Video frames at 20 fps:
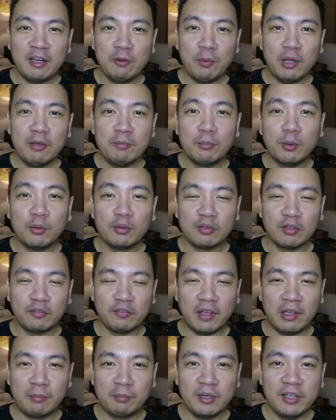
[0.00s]
anyway, most
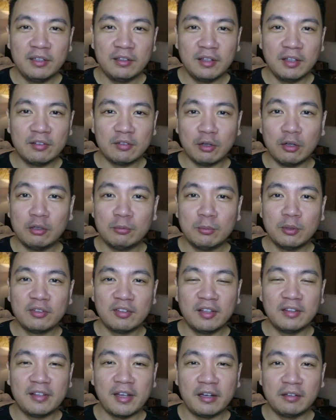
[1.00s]
of mREIT is
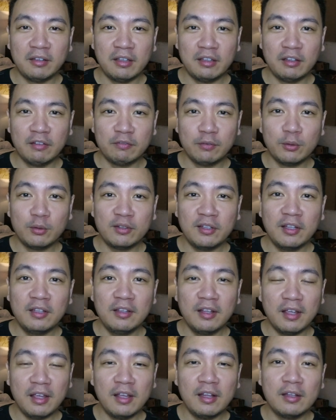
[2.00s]
almost entirely devoted
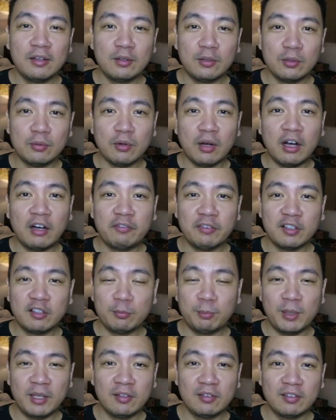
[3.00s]
into office
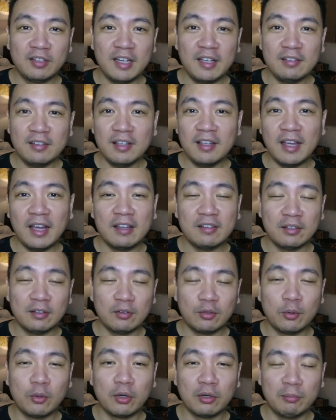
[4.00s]
space leasing as
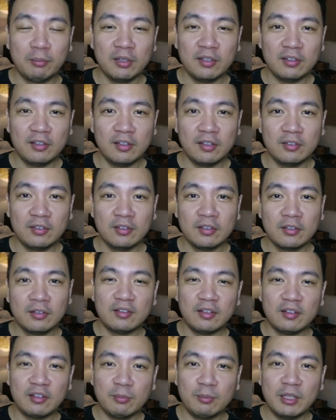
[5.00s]
its core business.
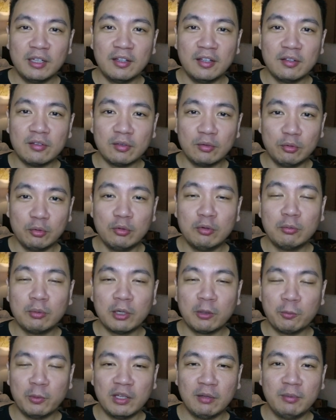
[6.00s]
Since the buildings do
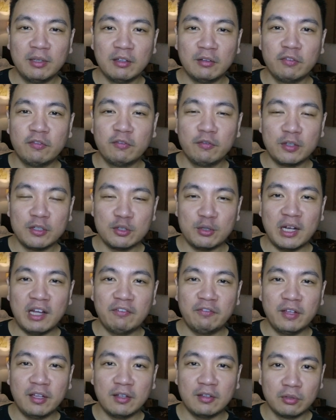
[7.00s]
work with a bit of foot
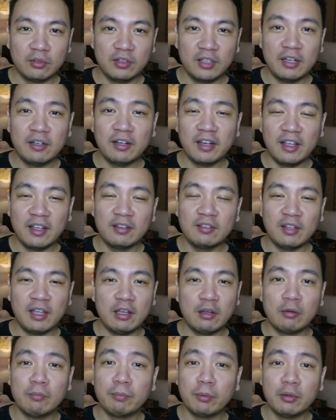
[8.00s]
traffic, there is
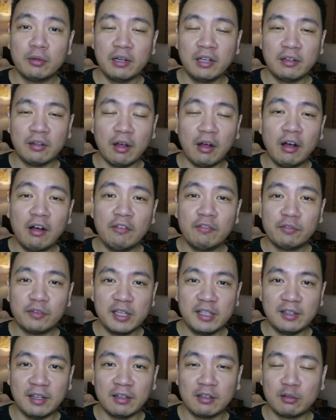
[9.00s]
a component of
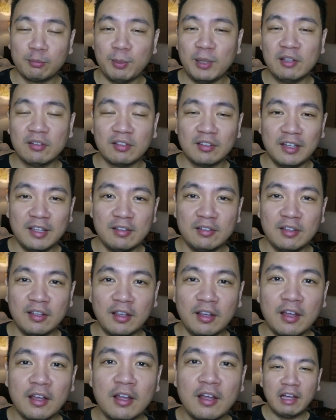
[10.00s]
retail space
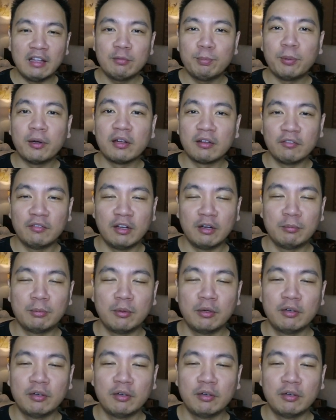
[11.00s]
leasing as part of their